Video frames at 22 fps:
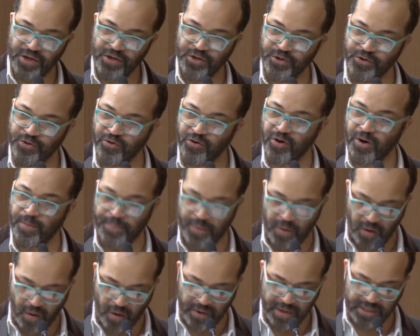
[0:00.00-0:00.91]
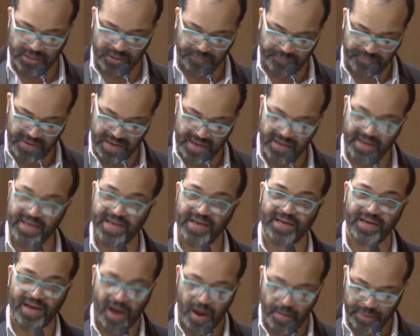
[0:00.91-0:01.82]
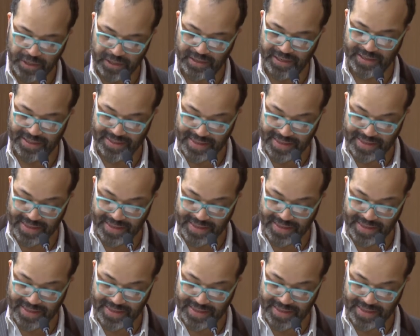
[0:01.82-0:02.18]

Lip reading: Europe on its feet economically.